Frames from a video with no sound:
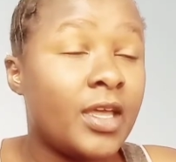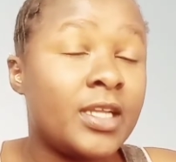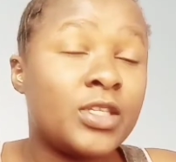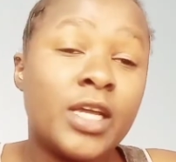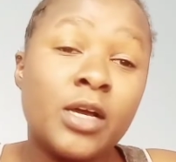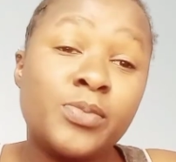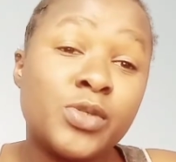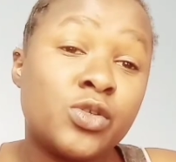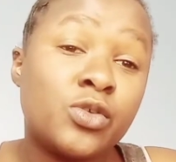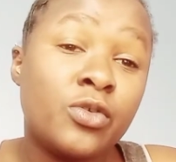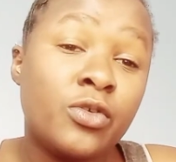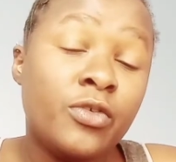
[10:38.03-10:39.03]
helps
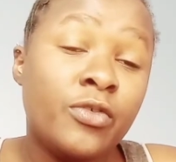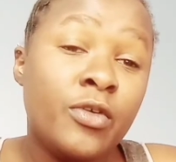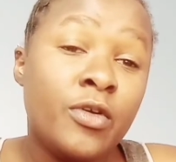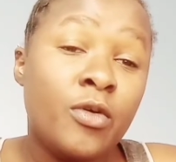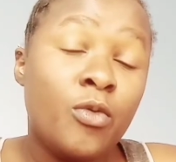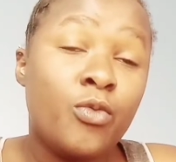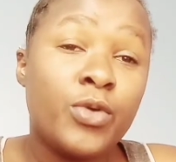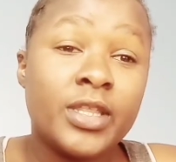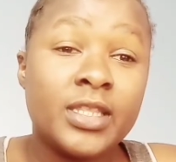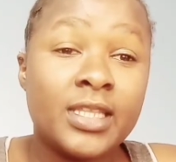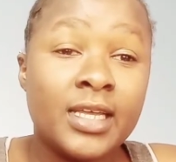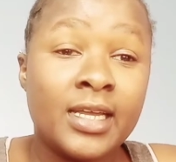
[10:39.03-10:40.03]
you
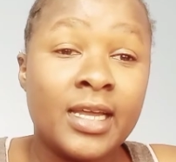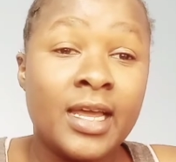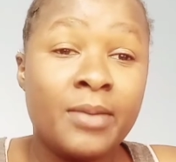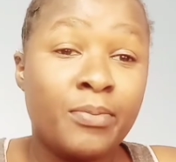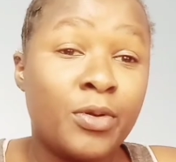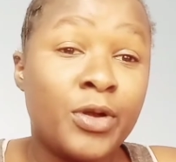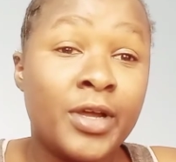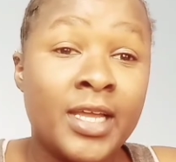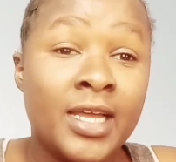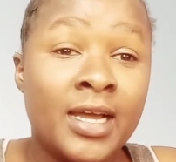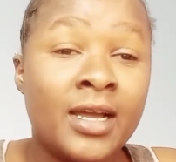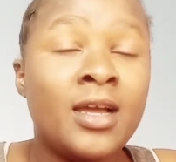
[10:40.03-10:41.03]
with the
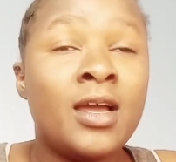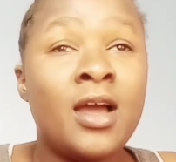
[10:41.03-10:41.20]
employer,